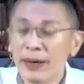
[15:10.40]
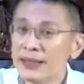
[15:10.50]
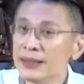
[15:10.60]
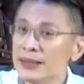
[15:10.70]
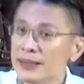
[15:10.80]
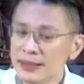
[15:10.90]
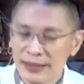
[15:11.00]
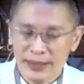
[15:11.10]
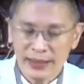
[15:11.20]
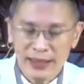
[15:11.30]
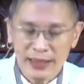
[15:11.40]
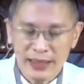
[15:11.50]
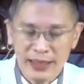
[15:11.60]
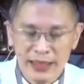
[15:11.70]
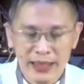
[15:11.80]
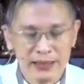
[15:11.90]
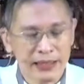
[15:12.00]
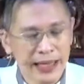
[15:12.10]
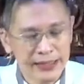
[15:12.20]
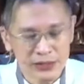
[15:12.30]
But
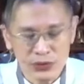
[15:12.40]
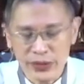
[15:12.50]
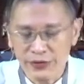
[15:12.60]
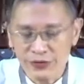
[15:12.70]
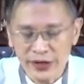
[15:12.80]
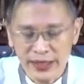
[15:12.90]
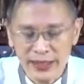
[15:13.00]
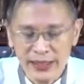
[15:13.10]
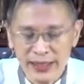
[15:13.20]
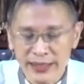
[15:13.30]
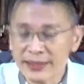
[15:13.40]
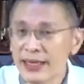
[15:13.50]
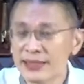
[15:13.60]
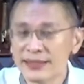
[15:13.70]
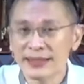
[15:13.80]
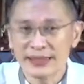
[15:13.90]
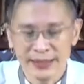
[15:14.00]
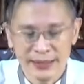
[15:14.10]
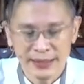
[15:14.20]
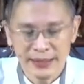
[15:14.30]
in 9:23, it says,
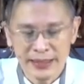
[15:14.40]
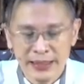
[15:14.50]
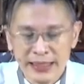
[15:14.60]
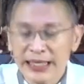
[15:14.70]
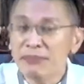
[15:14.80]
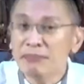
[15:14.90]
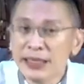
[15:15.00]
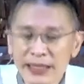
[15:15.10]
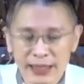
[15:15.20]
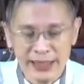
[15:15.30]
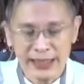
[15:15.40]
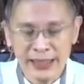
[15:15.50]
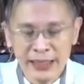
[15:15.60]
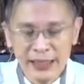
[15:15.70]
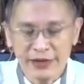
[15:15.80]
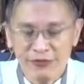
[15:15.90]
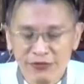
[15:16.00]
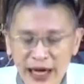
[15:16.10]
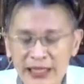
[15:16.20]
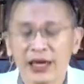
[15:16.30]
immediately the
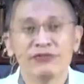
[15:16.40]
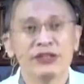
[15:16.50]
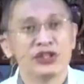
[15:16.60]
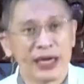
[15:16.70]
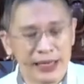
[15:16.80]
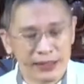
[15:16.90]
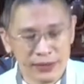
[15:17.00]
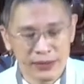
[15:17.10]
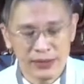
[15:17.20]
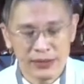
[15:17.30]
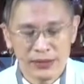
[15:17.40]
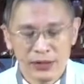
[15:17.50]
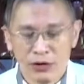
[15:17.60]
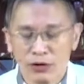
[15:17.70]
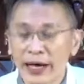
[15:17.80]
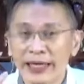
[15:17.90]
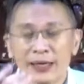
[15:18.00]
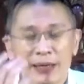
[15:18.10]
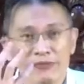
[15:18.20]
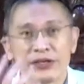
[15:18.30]
father of the child
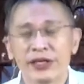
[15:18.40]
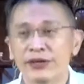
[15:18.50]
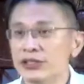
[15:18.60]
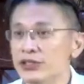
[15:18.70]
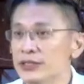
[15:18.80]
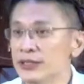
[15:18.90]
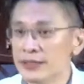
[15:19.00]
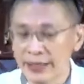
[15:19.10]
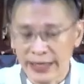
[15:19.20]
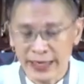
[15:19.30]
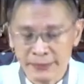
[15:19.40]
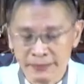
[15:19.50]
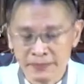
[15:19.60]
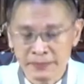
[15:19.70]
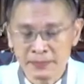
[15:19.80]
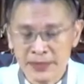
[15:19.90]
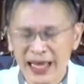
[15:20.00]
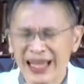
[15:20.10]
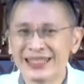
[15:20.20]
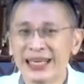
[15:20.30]
cried out after hearing Jesus say that
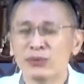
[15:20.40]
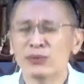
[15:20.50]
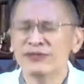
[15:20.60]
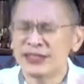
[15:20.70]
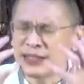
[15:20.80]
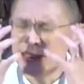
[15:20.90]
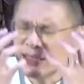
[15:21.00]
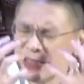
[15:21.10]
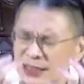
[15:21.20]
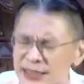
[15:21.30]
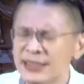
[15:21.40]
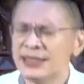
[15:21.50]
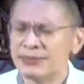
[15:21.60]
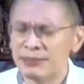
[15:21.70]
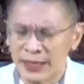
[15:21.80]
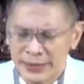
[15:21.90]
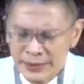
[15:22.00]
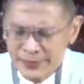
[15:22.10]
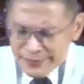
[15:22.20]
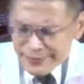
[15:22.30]
and said with tears in his mouth,
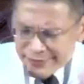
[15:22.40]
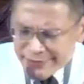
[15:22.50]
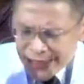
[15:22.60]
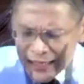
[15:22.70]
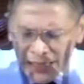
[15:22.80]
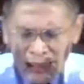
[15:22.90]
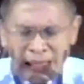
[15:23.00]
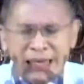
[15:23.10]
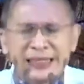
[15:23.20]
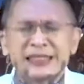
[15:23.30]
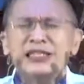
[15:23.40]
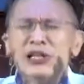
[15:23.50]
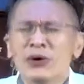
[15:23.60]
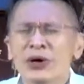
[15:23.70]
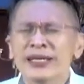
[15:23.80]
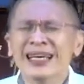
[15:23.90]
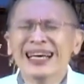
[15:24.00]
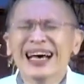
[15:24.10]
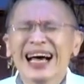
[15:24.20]
he says, Lord,